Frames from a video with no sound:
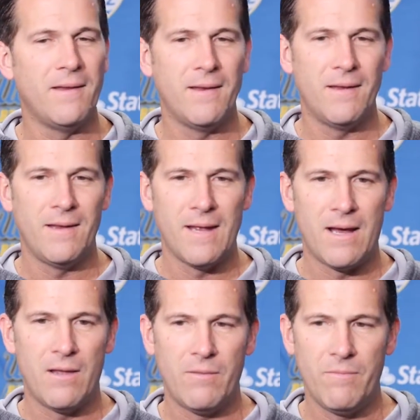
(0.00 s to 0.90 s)
And
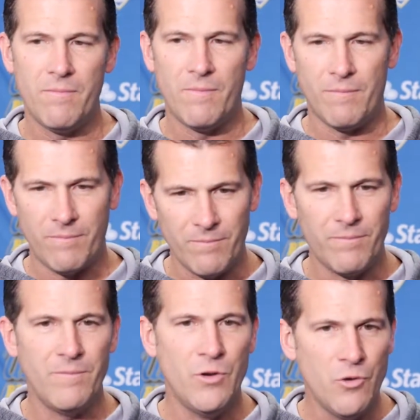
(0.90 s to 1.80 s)
now
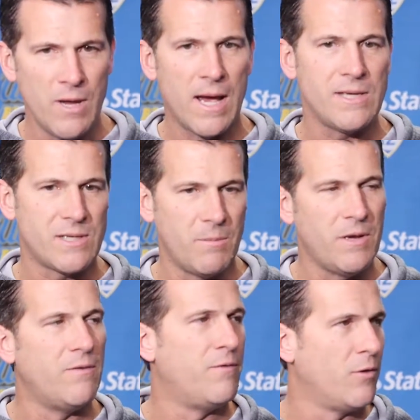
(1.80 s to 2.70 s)
new guys come
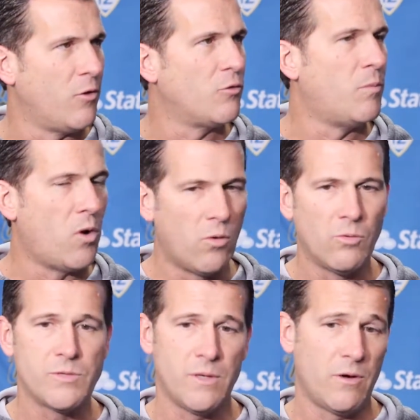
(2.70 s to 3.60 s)
in and fill those
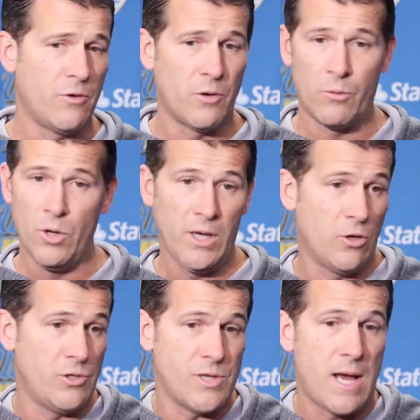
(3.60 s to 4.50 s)
molds, and they're doing a really
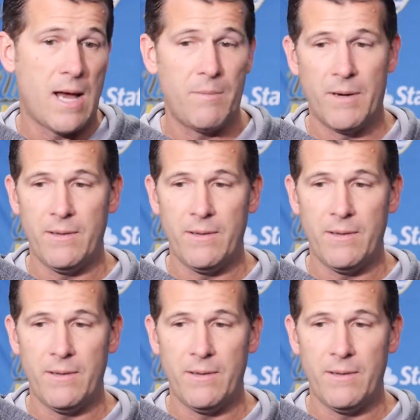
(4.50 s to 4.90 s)
good job.